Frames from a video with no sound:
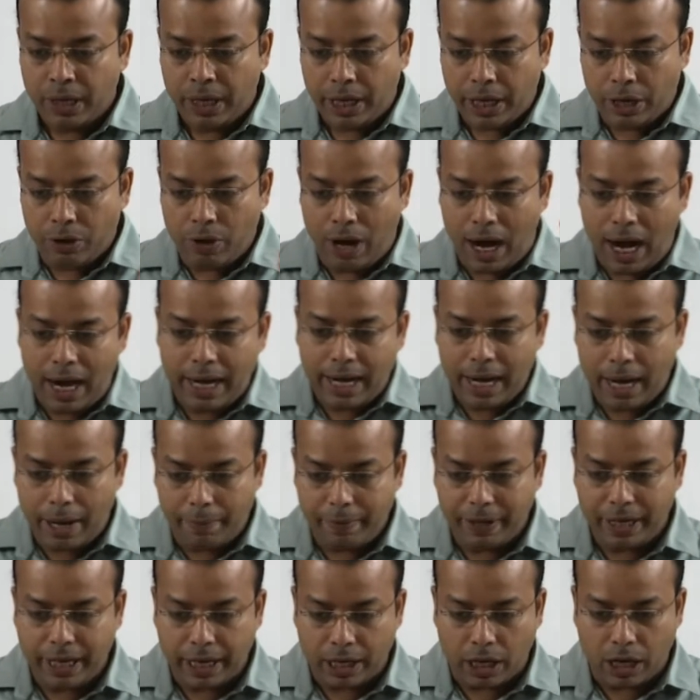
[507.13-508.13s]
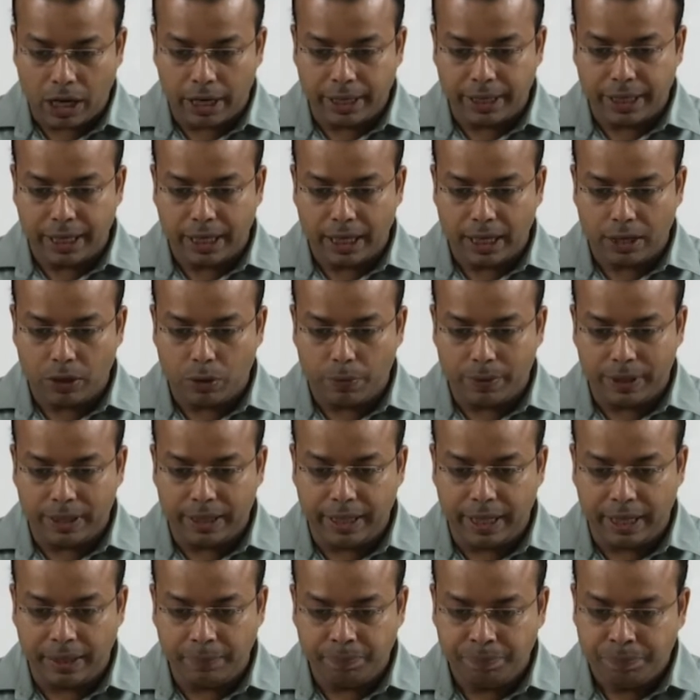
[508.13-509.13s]
You are having a container over
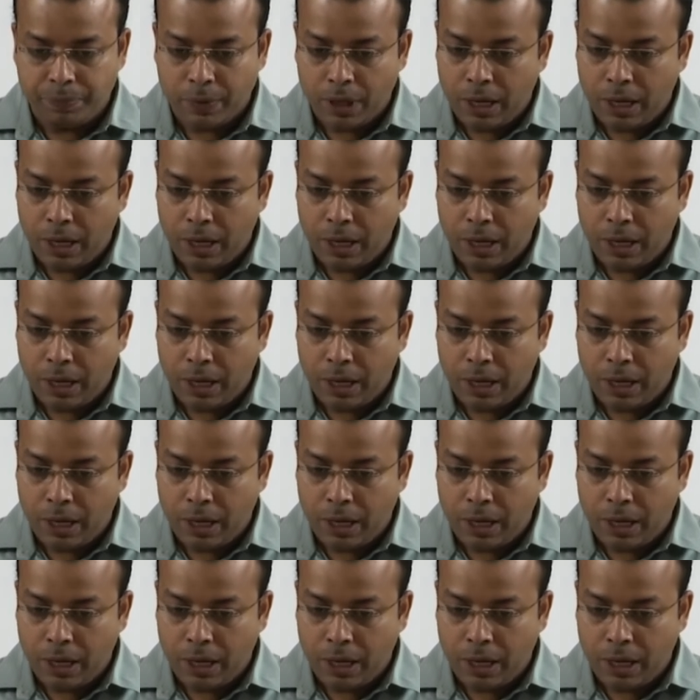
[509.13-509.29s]
there,